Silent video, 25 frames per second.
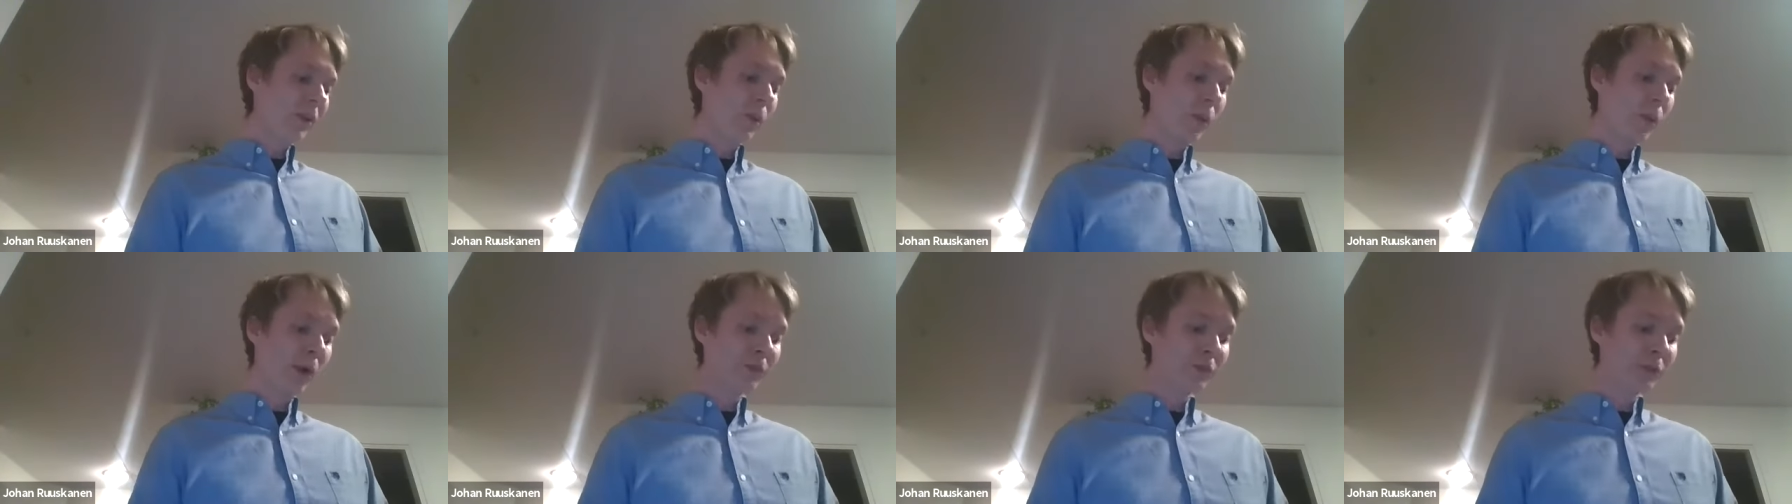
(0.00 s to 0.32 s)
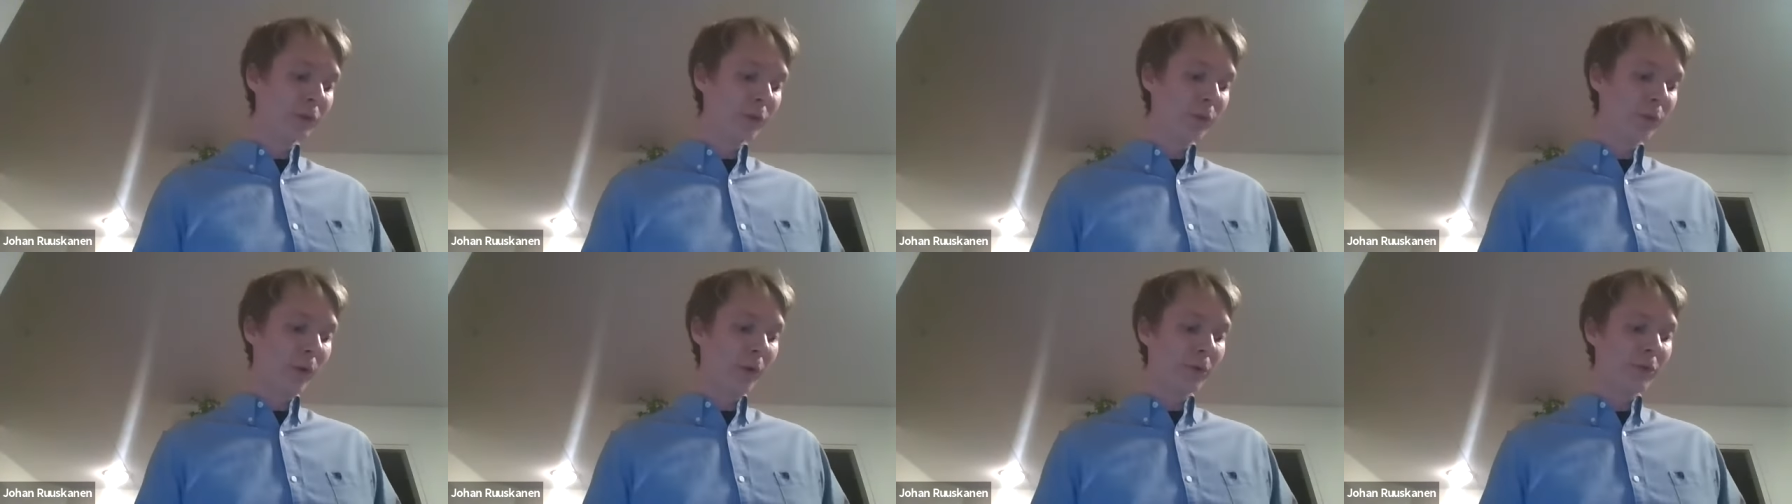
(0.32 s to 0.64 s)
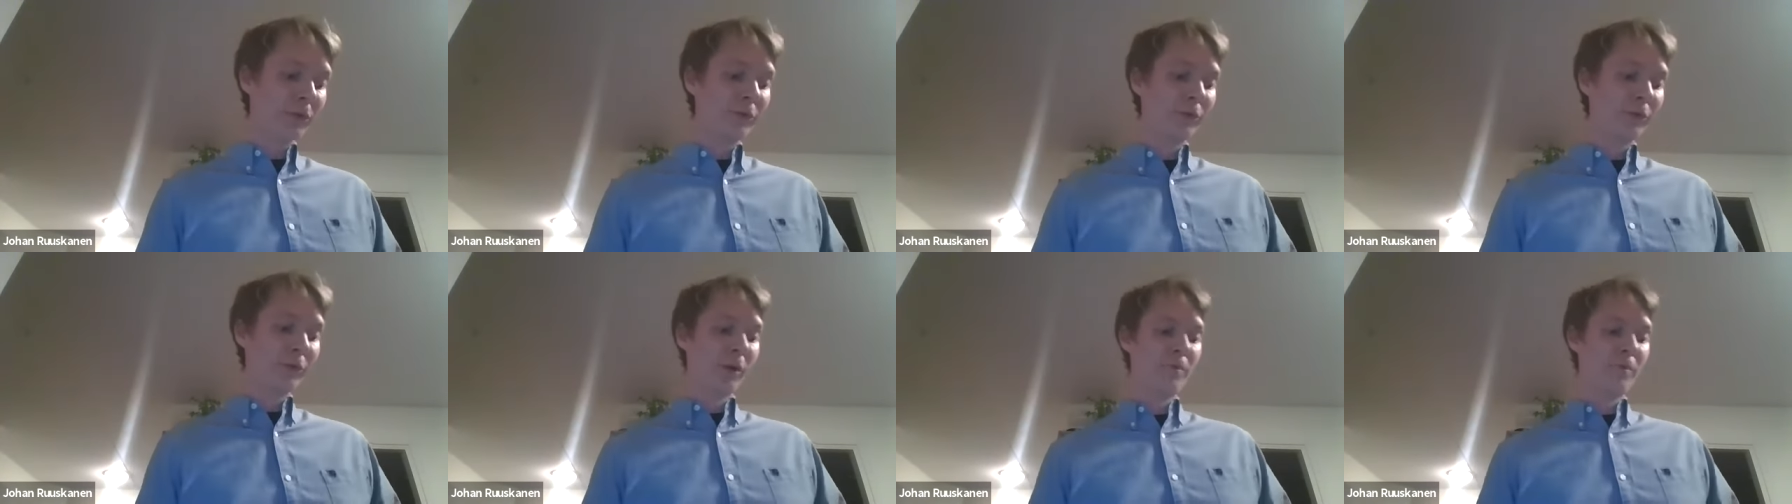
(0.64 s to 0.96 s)
We also
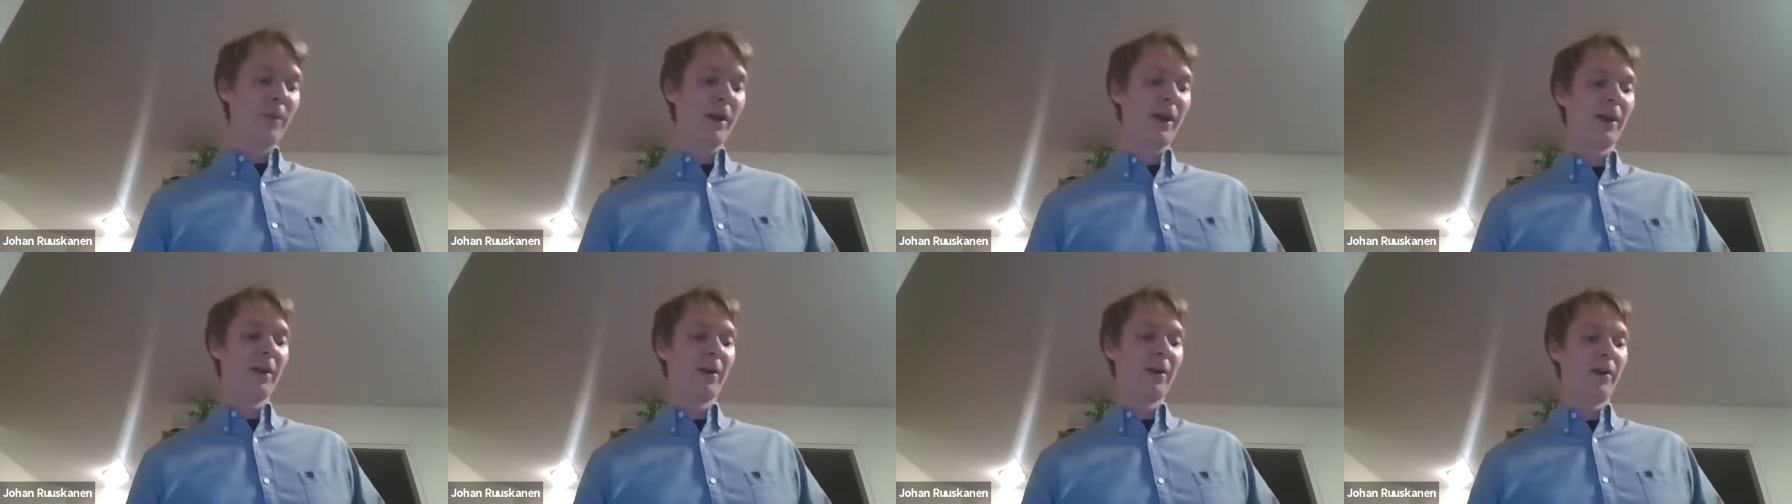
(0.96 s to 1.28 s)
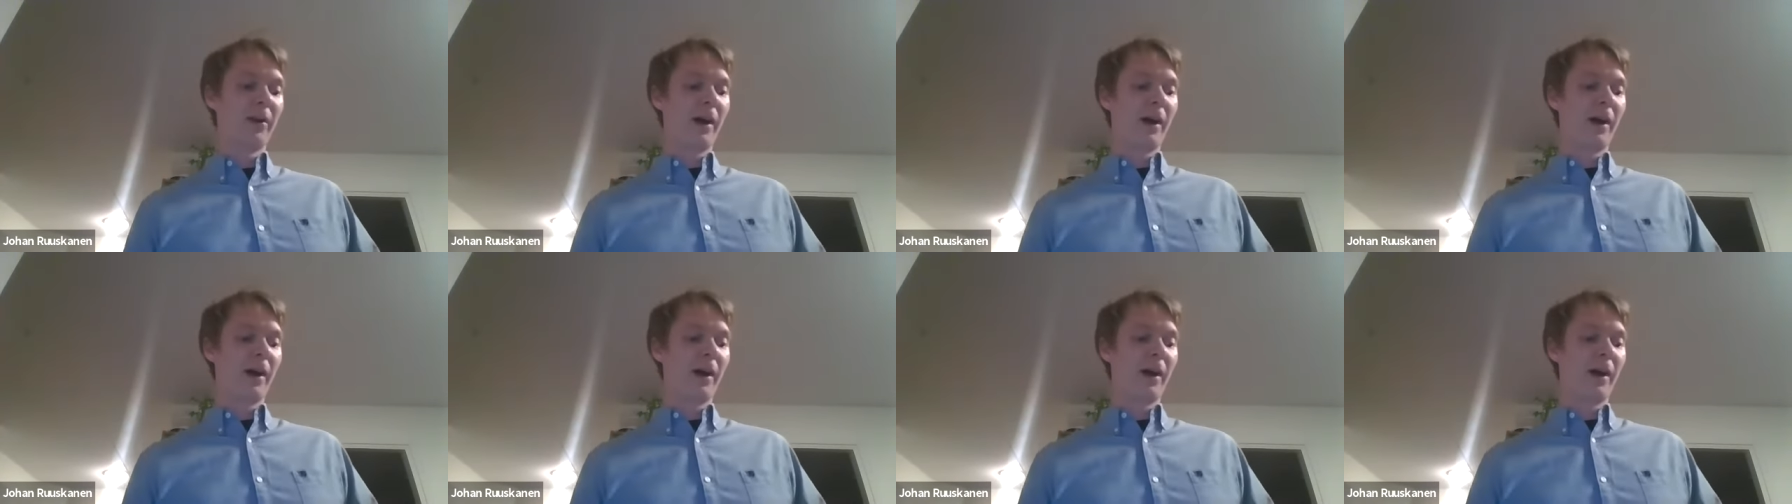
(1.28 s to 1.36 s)
wanted to compare